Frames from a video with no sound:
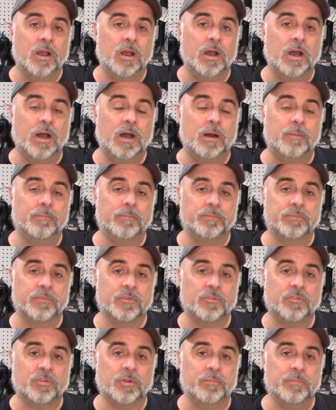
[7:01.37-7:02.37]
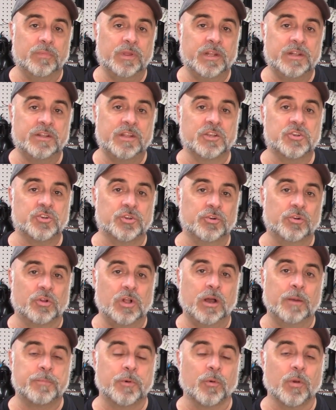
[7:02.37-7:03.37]
some additional
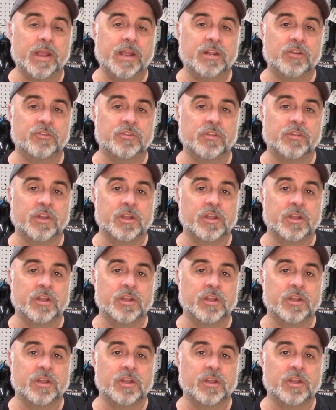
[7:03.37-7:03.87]
upgrades to the